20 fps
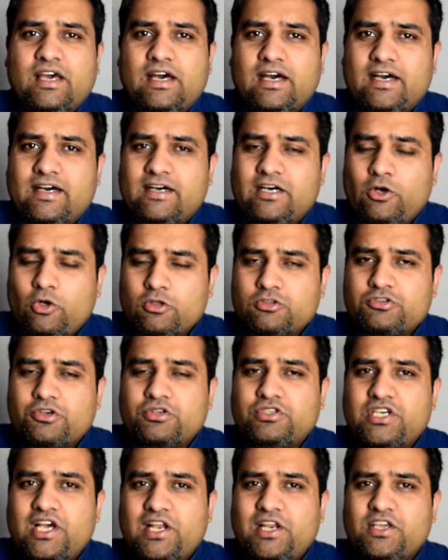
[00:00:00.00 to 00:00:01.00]
uh, also
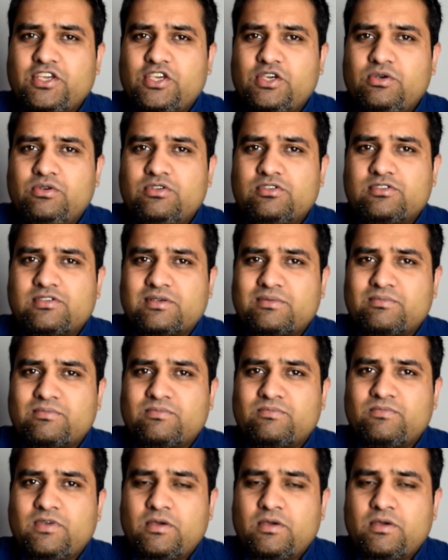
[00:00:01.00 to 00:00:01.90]
telling you some